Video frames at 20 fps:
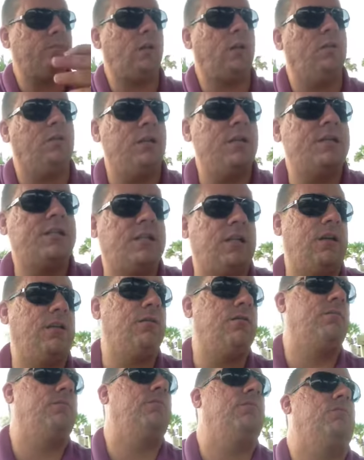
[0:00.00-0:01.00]
listing
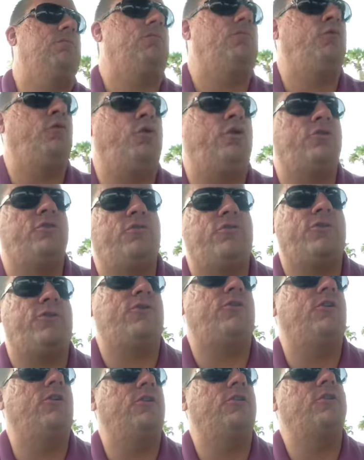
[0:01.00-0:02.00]
realtor a
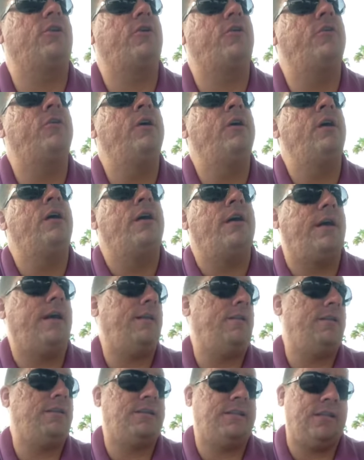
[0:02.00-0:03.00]
call and go, hey,
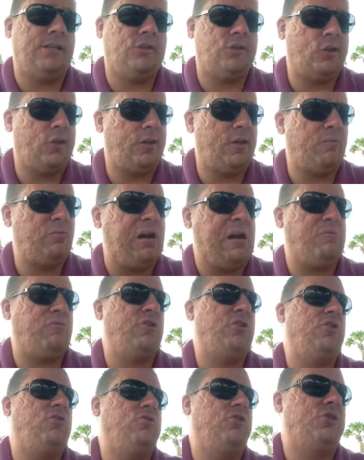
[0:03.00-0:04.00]
listen, I saw that
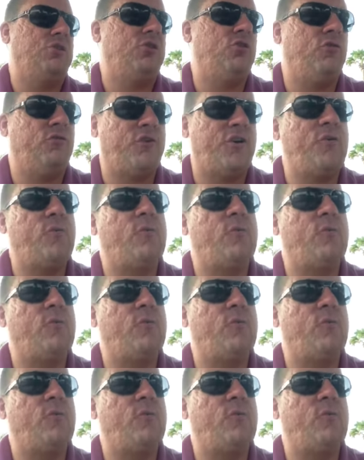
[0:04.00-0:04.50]
property you listed over at